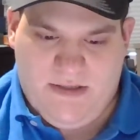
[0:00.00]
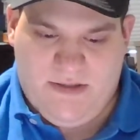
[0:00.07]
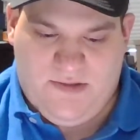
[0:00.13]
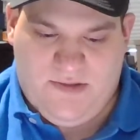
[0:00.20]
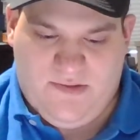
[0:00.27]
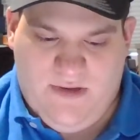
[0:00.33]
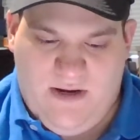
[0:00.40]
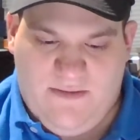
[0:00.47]

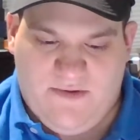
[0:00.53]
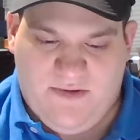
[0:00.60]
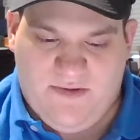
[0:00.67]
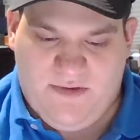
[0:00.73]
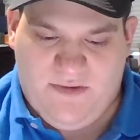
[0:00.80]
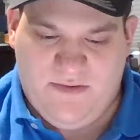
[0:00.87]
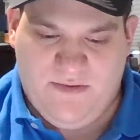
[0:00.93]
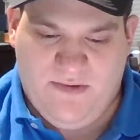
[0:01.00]

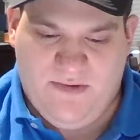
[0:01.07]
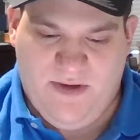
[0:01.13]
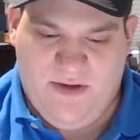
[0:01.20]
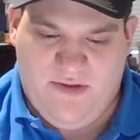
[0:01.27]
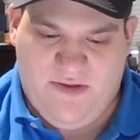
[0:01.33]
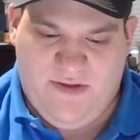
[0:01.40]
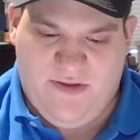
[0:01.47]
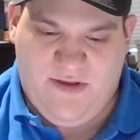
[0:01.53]
trouble
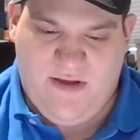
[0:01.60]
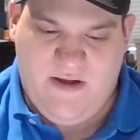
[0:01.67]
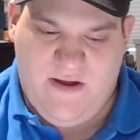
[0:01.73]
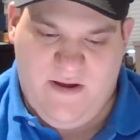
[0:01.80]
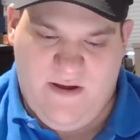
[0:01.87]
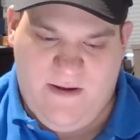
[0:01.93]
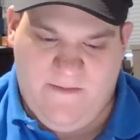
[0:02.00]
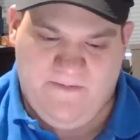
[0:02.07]
with
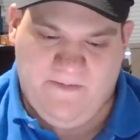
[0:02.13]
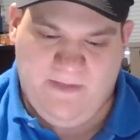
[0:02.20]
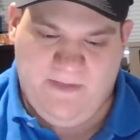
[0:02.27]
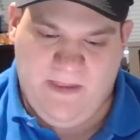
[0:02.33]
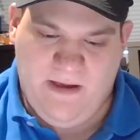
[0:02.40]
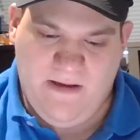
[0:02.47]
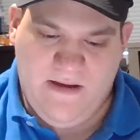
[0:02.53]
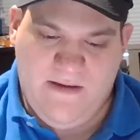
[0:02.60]

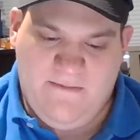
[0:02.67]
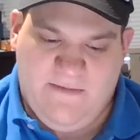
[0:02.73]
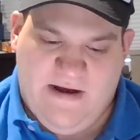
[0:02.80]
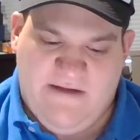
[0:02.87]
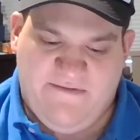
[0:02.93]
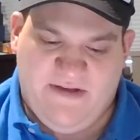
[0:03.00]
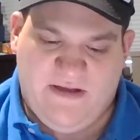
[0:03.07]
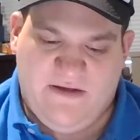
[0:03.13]

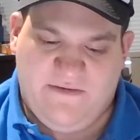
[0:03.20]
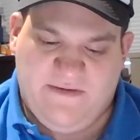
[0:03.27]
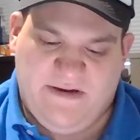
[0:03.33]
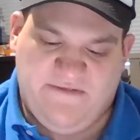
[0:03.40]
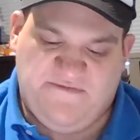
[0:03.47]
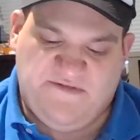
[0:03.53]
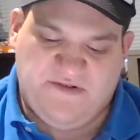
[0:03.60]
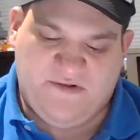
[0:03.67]
having a little bit
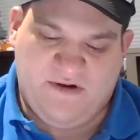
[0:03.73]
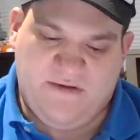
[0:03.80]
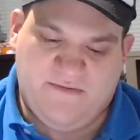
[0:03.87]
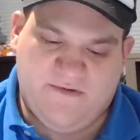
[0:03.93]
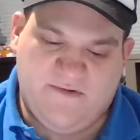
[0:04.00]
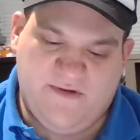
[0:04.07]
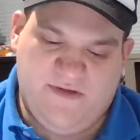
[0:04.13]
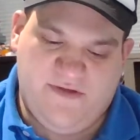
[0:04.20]
of
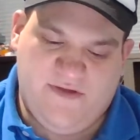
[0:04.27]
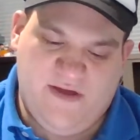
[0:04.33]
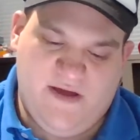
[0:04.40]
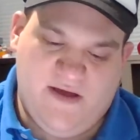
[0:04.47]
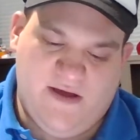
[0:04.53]
trouble with